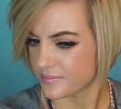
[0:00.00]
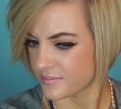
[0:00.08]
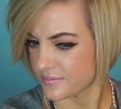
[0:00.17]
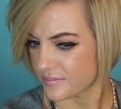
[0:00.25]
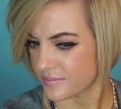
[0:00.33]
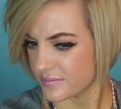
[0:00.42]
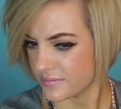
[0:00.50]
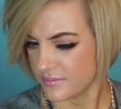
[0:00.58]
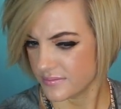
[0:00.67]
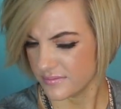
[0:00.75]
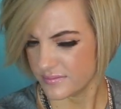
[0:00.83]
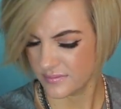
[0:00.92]

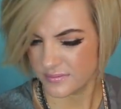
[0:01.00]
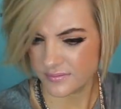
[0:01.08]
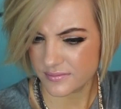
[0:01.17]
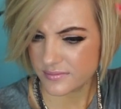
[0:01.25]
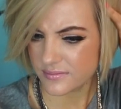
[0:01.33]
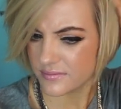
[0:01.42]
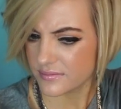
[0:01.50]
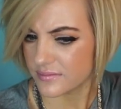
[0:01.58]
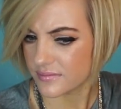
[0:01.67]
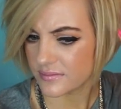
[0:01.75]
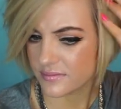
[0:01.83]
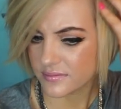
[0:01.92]

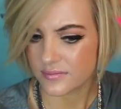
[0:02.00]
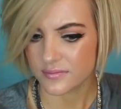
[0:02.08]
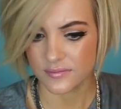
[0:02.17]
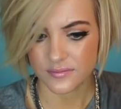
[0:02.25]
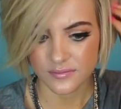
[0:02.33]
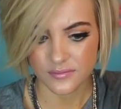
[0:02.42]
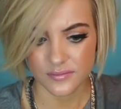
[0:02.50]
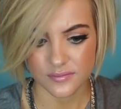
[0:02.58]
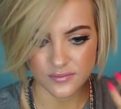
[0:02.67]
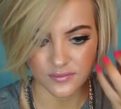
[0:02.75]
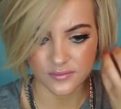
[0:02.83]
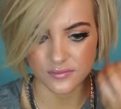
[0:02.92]

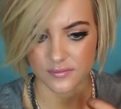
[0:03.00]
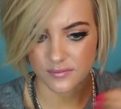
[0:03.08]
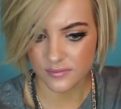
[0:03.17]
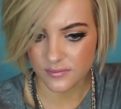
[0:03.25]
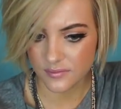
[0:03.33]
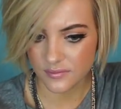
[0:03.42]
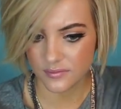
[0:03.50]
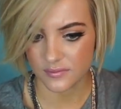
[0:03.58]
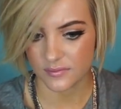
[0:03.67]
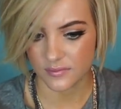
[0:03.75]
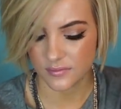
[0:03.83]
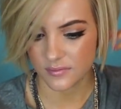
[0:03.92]

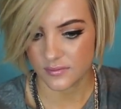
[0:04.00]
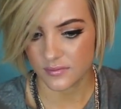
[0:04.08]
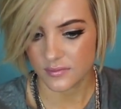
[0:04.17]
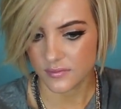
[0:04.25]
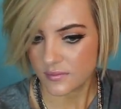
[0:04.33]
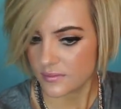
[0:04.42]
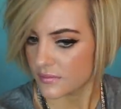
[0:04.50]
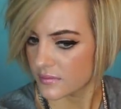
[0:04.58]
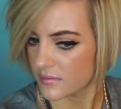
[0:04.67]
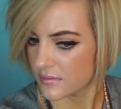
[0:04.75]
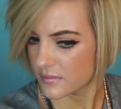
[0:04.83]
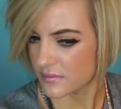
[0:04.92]

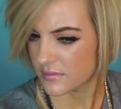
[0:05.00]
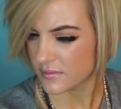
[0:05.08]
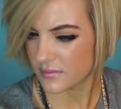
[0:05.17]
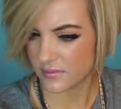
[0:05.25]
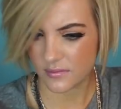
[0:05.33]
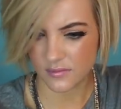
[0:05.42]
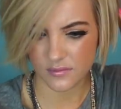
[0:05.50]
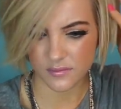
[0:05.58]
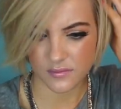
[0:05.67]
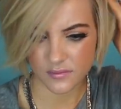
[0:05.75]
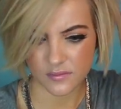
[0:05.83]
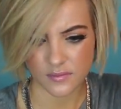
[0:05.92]

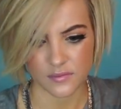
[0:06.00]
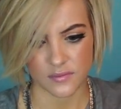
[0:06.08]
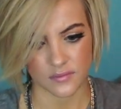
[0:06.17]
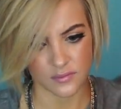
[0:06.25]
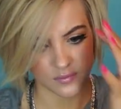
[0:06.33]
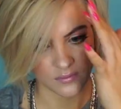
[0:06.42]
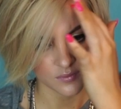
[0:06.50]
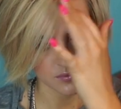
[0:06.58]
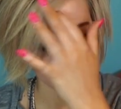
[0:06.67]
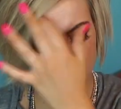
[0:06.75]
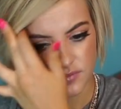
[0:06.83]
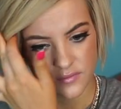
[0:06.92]

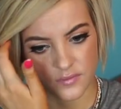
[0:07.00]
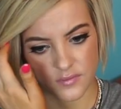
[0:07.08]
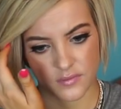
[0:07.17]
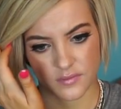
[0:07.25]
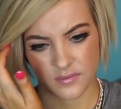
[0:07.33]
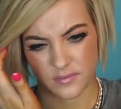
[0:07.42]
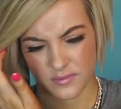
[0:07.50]
(no one is talking)